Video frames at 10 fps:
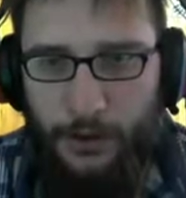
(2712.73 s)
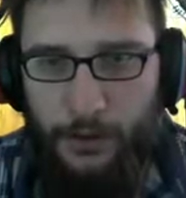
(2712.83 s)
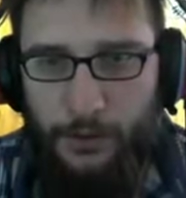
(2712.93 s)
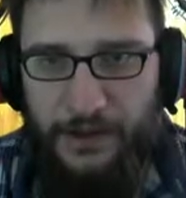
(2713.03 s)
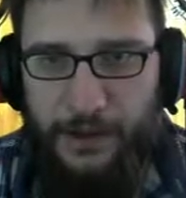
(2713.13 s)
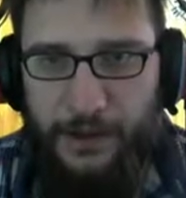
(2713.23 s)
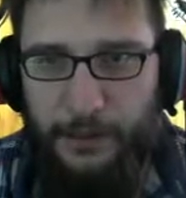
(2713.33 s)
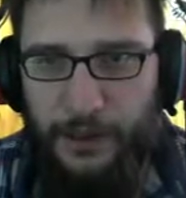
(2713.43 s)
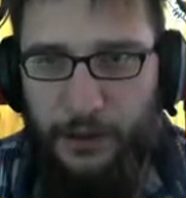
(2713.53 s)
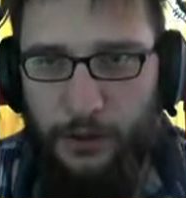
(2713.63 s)
Well, that
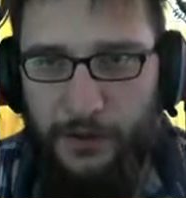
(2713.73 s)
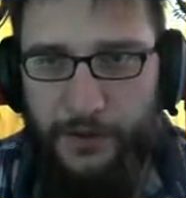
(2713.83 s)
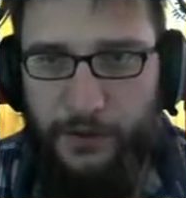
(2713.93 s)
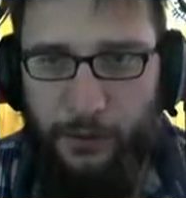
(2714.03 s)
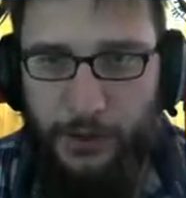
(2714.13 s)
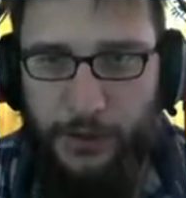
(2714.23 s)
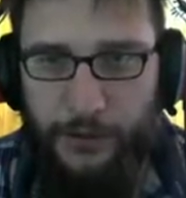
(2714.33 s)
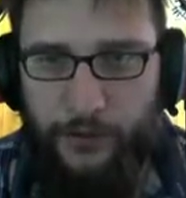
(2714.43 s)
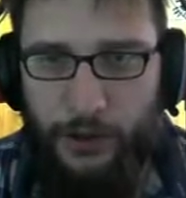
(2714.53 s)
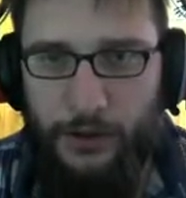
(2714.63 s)
helmet looks stupid as
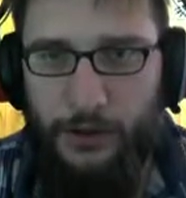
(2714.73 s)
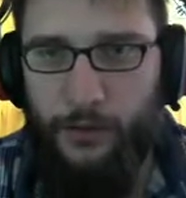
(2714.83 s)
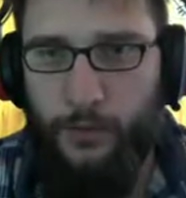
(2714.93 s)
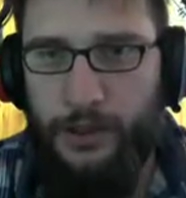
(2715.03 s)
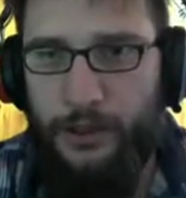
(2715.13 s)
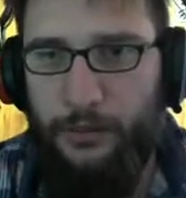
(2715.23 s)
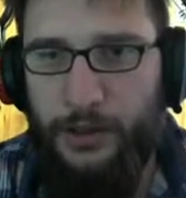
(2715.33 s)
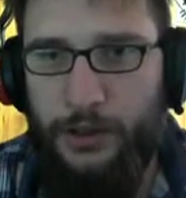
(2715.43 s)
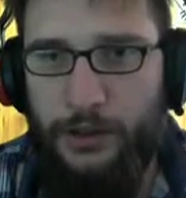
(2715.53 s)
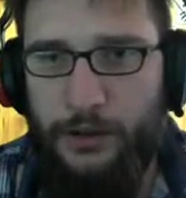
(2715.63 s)
shit as well,
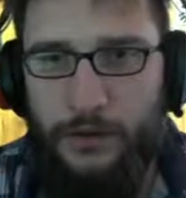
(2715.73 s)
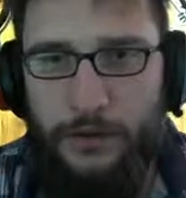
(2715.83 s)
but...